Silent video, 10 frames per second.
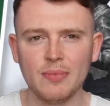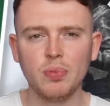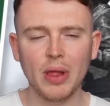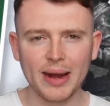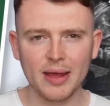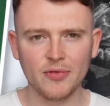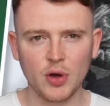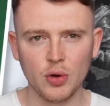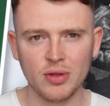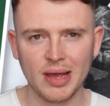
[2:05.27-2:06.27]
and plenty of
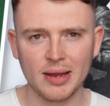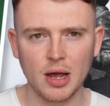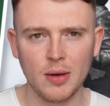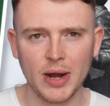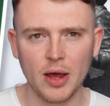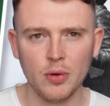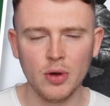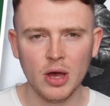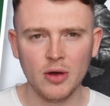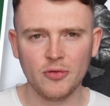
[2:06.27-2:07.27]
content coming out
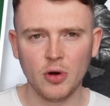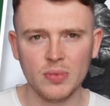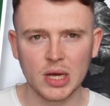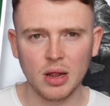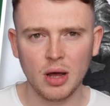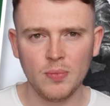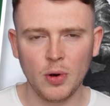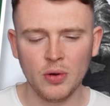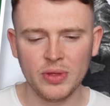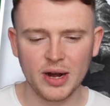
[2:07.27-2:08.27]
from the club
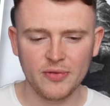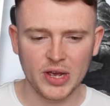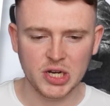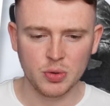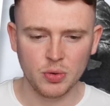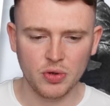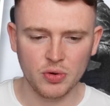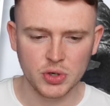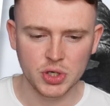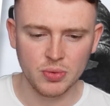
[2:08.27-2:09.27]
on their official
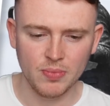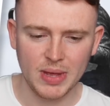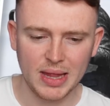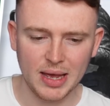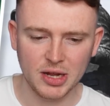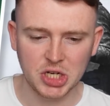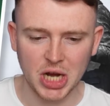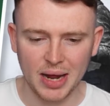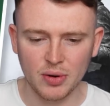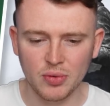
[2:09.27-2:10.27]
social media
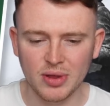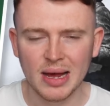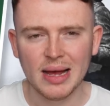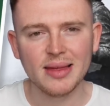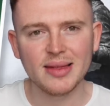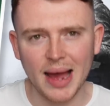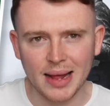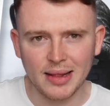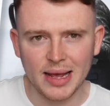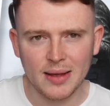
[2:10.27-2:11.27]
channels.
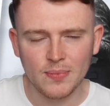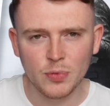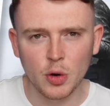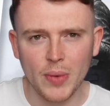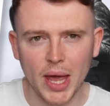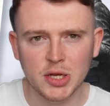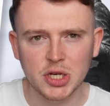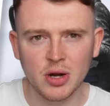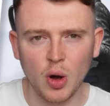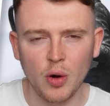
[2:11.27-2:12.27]
Sadly, no
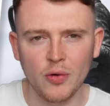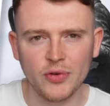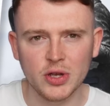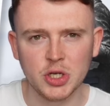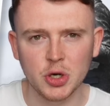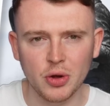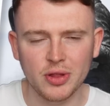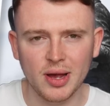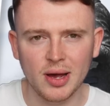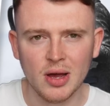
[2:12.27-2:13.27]
mention of
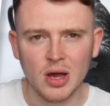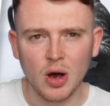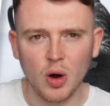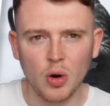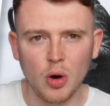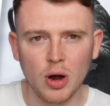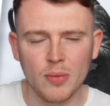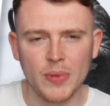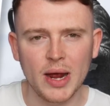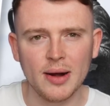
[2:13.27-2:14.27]
Jota or
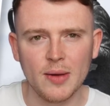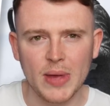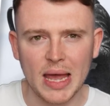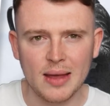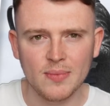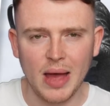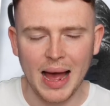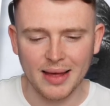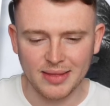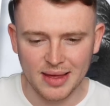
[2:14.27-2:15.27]
Bernabé
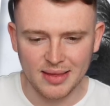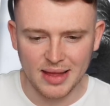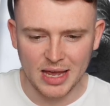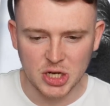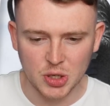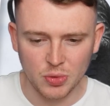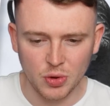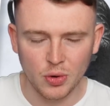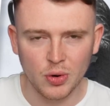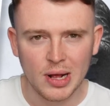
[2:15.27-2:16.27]
at this stage,
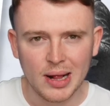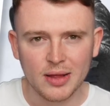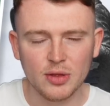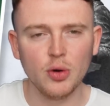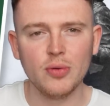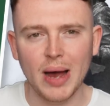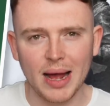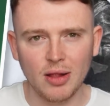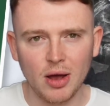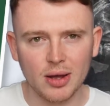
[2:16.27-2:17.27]
although knowing
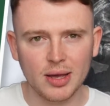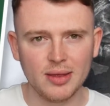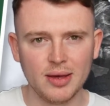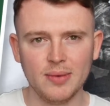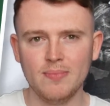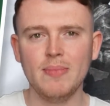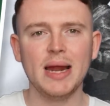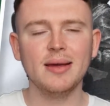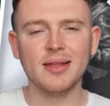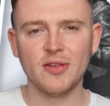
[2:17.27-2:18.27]
my luck, the
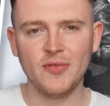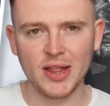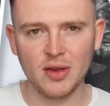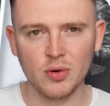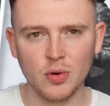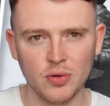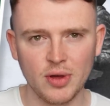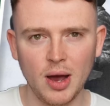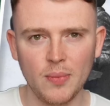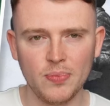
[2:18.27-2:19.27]
minute this video goes
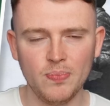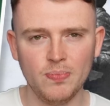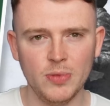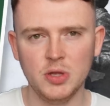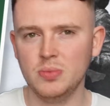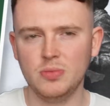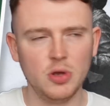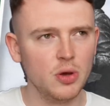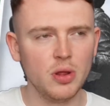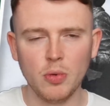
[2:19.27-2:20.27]
up, the
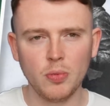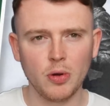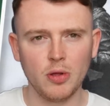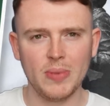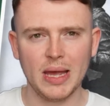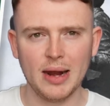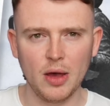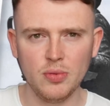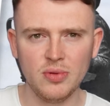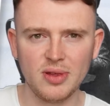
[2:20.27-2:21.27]
two of them will probably be
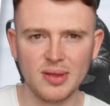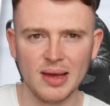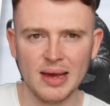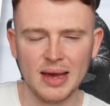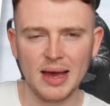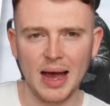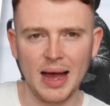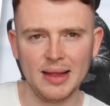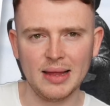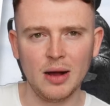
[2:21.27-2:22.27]
announced
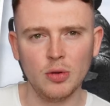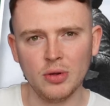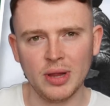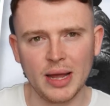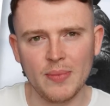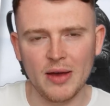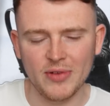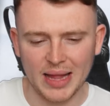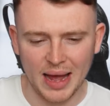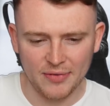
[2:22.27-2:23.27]
and I'll look like a bit of
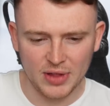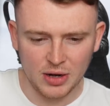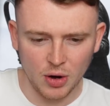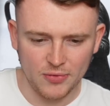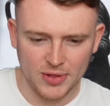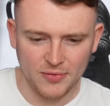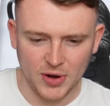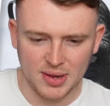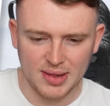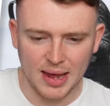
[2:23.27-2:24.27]
a dafty, not for the
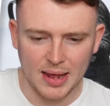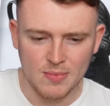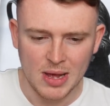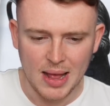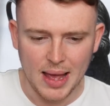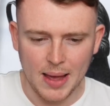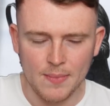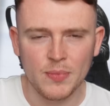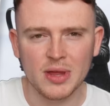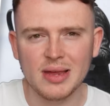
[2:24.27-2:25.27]
first time,
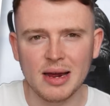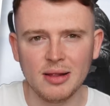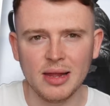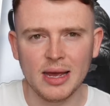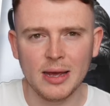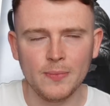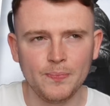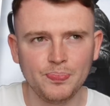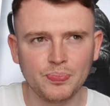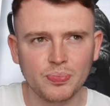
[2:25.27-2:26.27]
but certainly